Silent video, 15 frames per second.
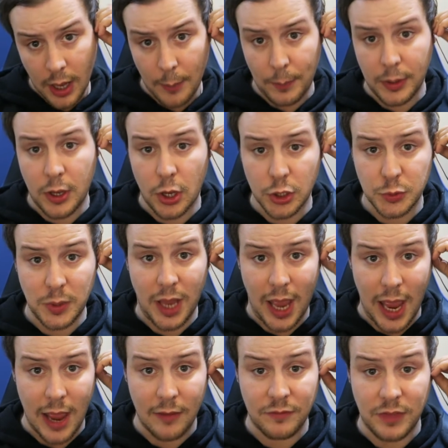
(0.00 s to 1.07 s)
Because we
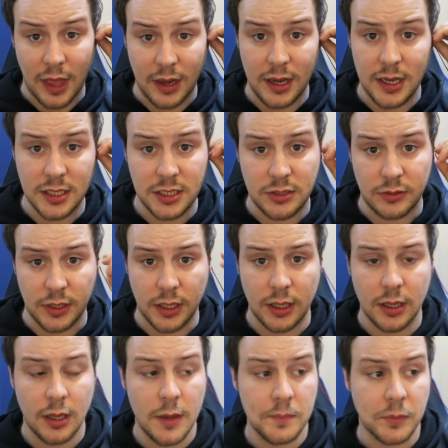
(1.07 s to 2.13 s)
have that history.
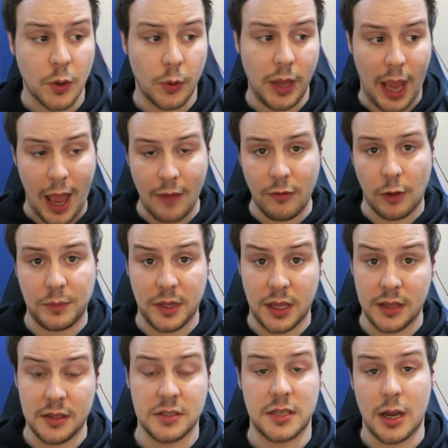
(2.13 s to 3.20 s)
We have Optic
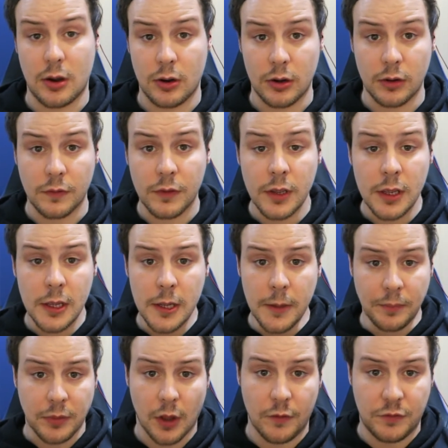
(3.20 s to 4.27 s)
in this era
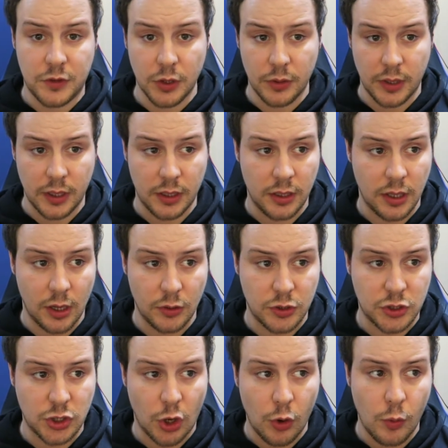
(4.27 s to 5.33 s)
of doing,
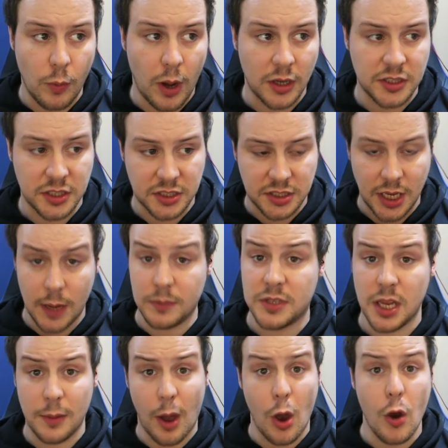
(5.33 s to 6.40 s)
so much the same
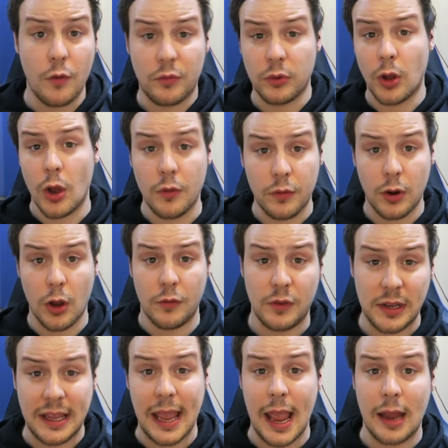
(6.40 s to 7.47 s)
team over and over and over
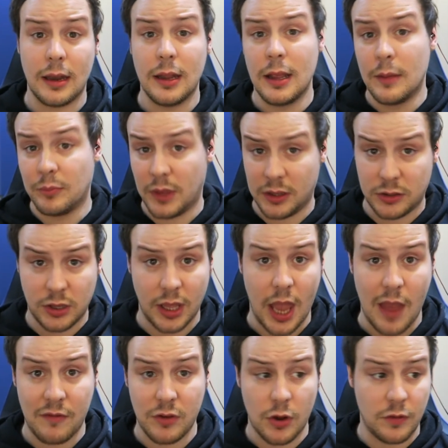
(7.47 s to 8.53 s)
again. Do they
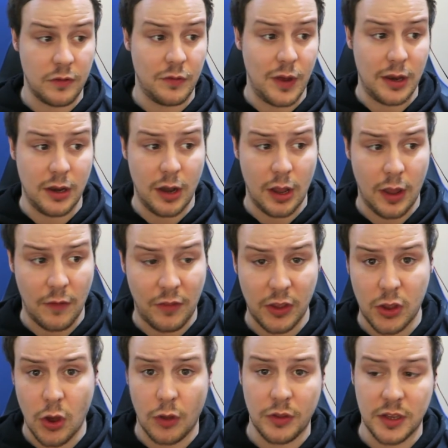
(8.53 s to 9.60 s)
have an off event? Have they
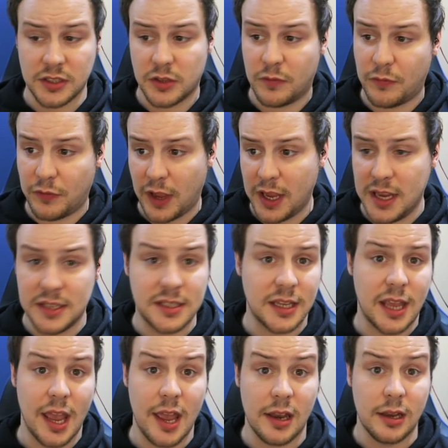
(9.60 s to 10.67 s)
got this? FaZe,
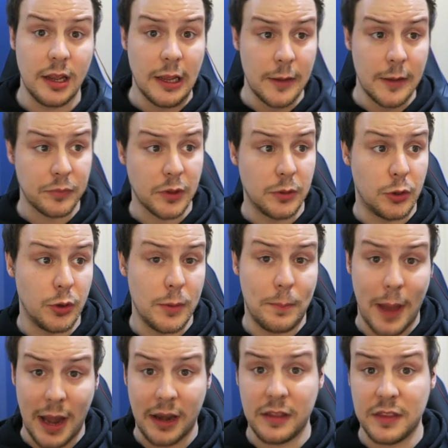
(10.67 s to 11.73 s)
again, doing
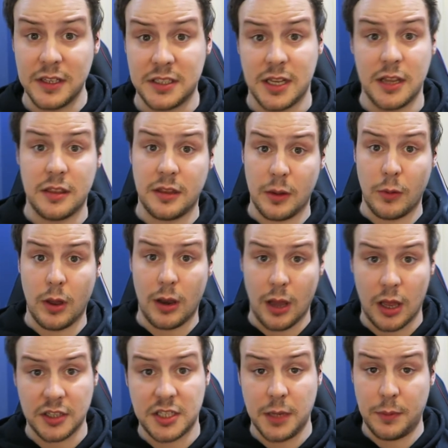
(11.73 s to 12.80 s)
better this year than they were
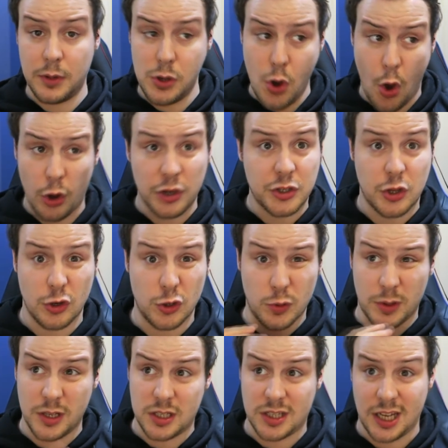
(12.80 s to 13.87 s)
last year, but not as good as
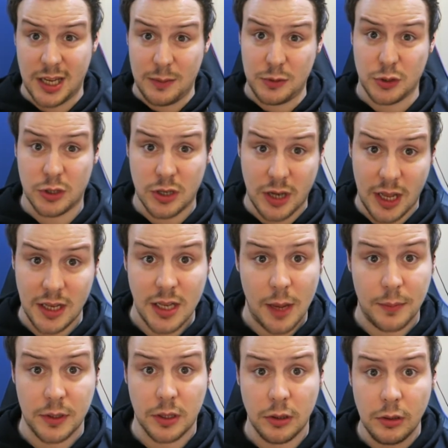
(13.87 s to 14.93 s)
when this team joined an
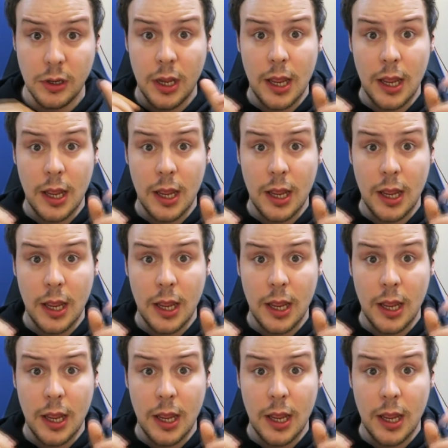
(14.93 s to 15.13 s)
AW.